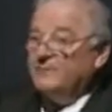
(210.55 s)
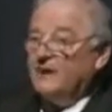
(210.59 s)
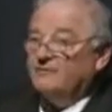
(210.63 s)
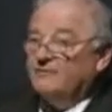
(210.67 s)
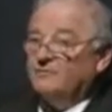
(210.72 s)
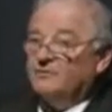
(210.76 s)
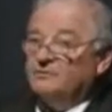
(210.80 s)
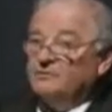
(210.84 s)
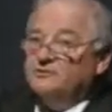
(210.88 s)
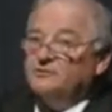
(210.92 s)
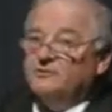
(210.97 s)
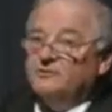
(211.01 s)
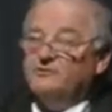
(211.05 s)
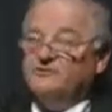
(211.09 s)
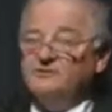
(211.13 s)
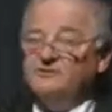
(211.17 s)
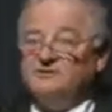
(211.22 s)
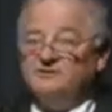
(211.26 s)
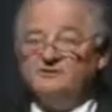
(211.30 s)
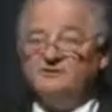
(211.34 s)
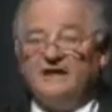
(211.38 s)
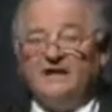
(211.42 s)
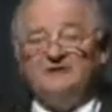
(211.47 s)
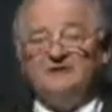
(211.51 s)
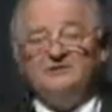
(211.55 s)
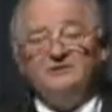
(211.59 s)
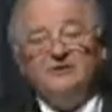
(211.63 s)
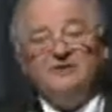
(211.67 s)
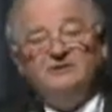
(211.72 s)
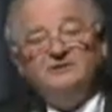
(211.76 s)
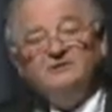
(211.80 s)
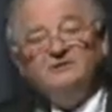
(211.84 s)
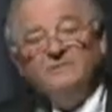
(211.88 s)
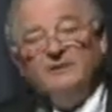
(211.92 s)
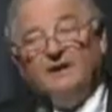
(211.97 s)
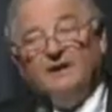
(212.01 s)
by virtue of his
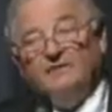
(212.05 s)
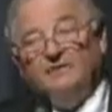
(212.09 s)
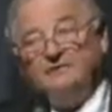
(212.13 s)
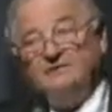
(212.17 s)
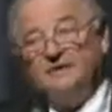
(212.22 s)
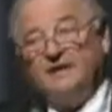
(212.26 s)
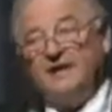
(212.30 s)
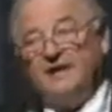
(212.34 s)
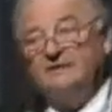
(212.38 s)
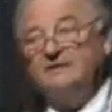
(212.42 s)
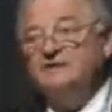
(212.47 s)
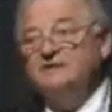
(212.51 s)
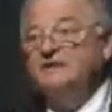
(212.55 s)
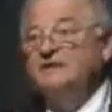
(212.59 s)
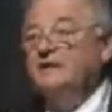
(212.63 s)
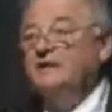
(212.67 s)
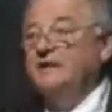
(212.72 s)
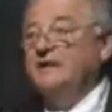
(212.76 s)
assassination by the Czechs,